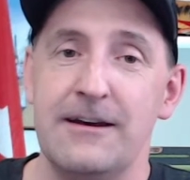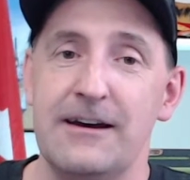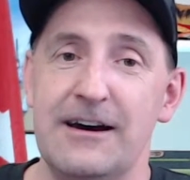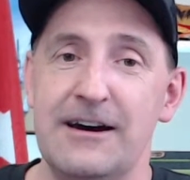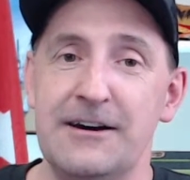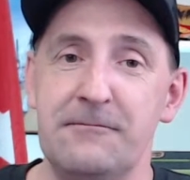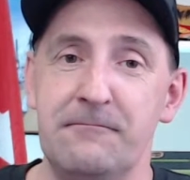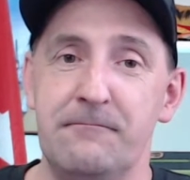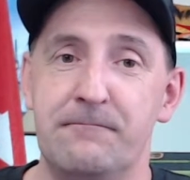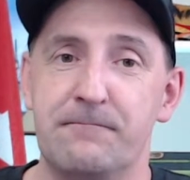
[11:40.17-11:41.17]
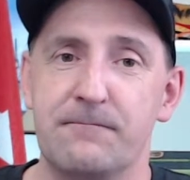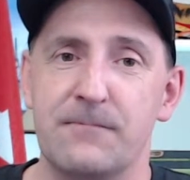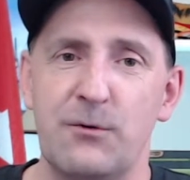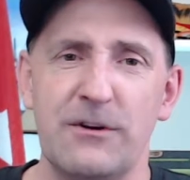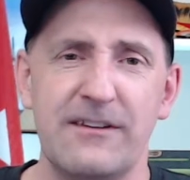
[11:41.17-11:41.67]
Um,
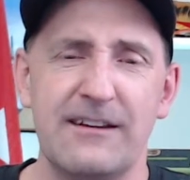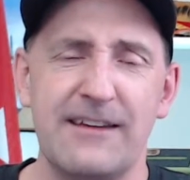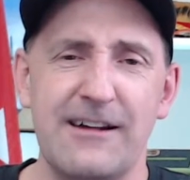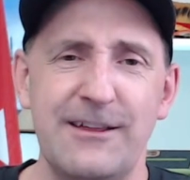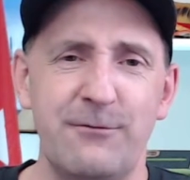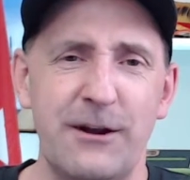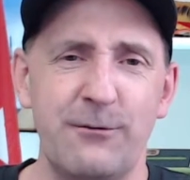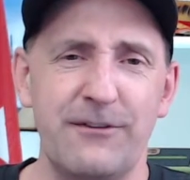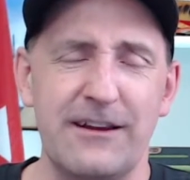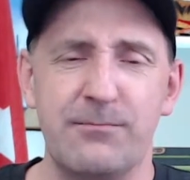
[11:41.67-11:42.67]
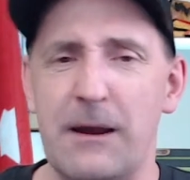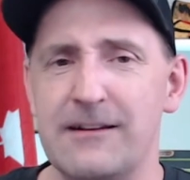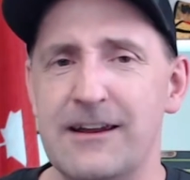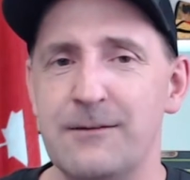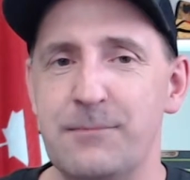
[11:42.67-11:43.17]
it wasn't exactly what I was
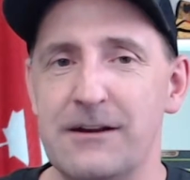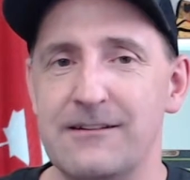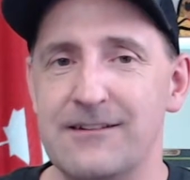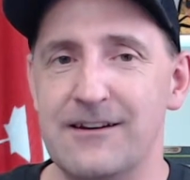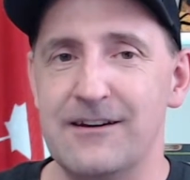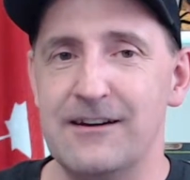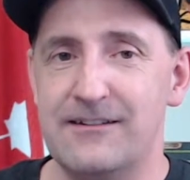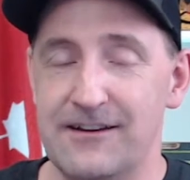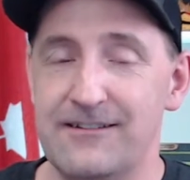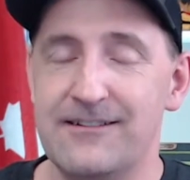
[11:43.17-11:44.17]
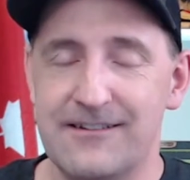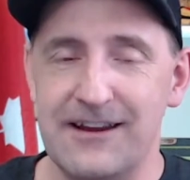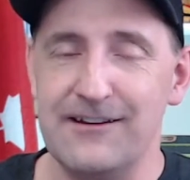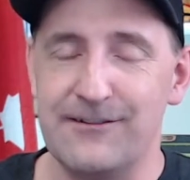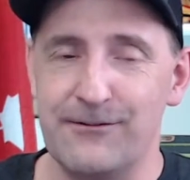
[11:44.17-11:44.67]
expecting, but uh, it did
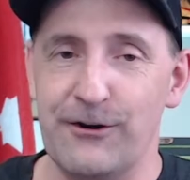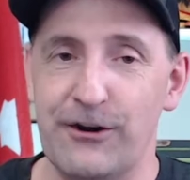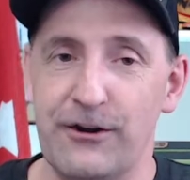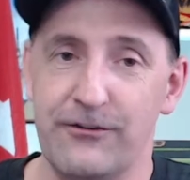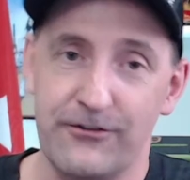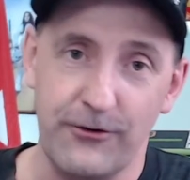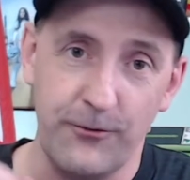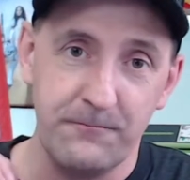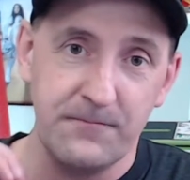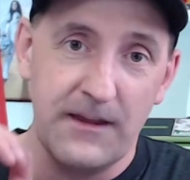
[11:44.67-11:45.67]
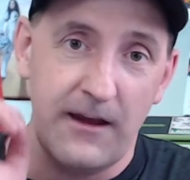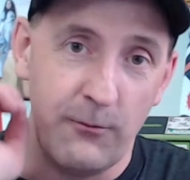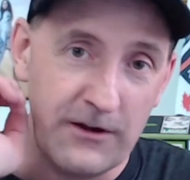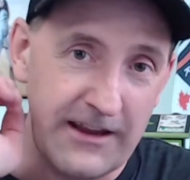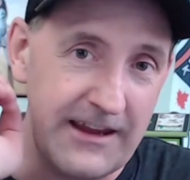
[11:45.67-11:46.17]
taste very good. So I
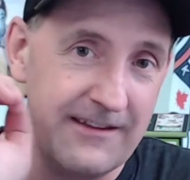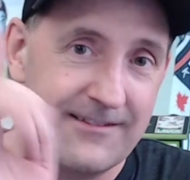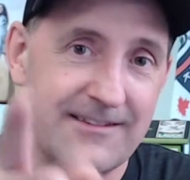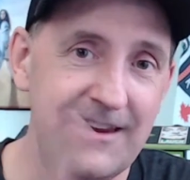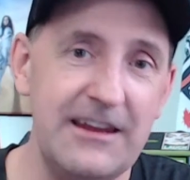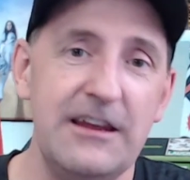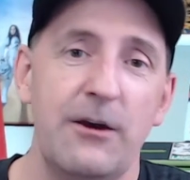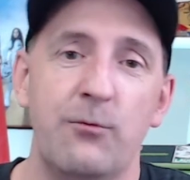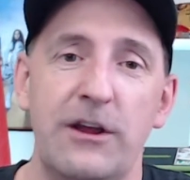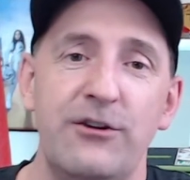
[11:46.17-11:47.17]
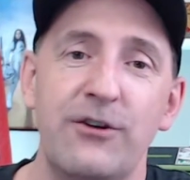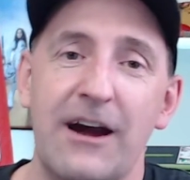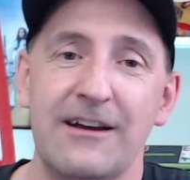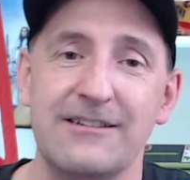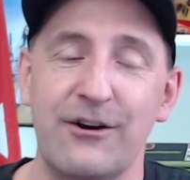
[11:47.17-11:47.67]
want to see what you
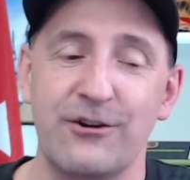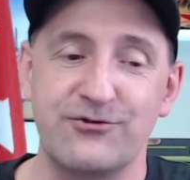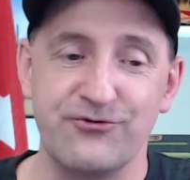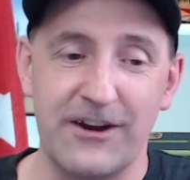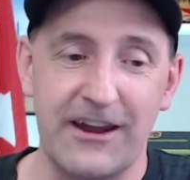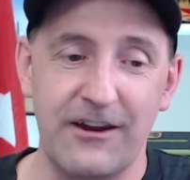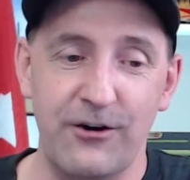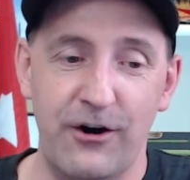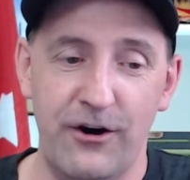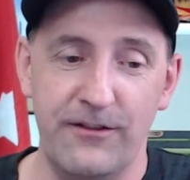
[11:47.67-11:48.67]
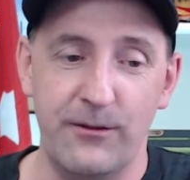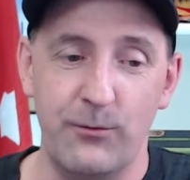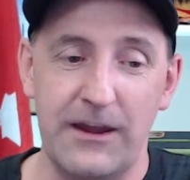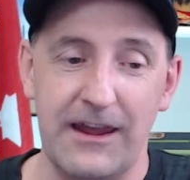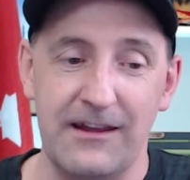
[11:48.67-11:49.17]
guys are drinking on the
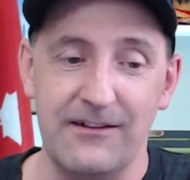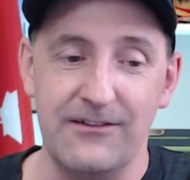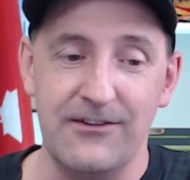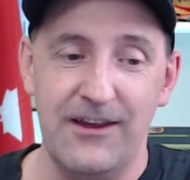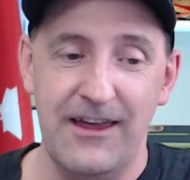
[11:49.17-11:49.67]
weekends.